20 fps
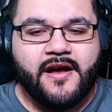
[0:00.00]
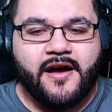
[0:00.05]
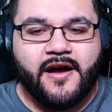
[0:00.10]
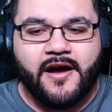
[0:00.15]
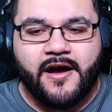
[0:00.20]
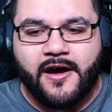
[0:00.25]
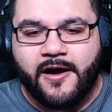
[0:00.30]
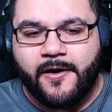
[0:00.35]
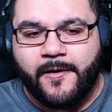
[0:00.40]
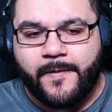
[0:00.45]

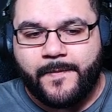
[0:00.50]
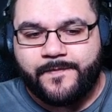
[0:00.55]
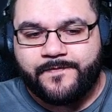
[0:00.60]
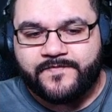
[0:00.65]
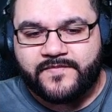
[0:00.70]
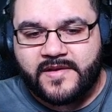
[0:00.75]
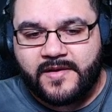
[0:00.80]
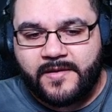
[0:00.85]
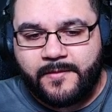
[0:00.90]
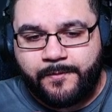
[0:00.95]

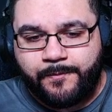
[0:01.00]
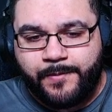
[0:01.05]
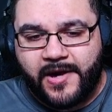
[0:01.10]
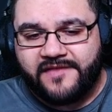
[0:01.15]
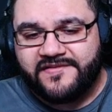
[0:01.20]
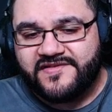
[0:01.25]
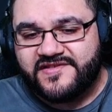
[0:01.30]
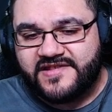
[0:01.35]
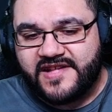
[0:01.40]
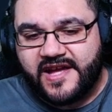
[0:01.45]

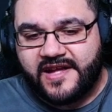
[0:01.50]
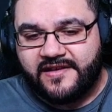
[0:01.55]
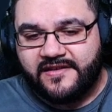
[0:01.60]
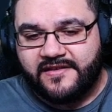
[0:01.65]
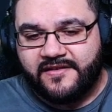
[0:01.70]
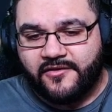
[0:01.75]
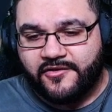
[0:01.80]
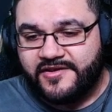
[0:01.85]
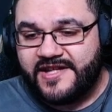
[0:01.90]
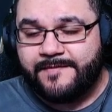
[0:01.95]
buffs
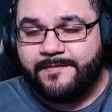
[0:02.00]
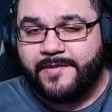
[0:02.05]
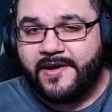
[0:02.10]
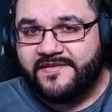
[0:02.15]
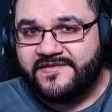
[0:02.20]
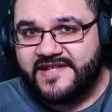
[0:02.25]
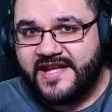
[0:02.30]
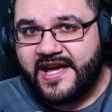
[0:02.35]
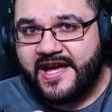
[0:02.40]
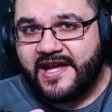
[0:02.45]
that, or
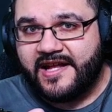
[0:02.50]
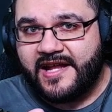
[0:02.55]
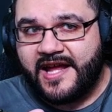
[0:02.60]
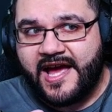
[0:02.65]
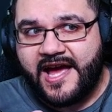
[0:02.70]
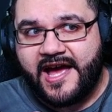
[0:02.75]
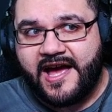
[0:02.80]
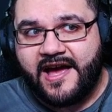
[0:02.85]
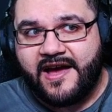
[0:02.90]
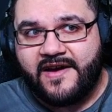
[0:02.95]
debuffs that
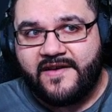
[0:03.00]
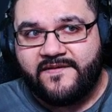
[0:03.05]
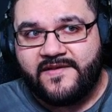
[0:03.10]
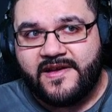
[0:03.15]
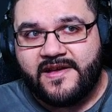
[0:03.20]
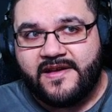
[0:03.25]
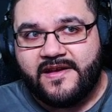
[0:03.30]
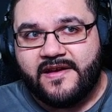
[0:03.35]
have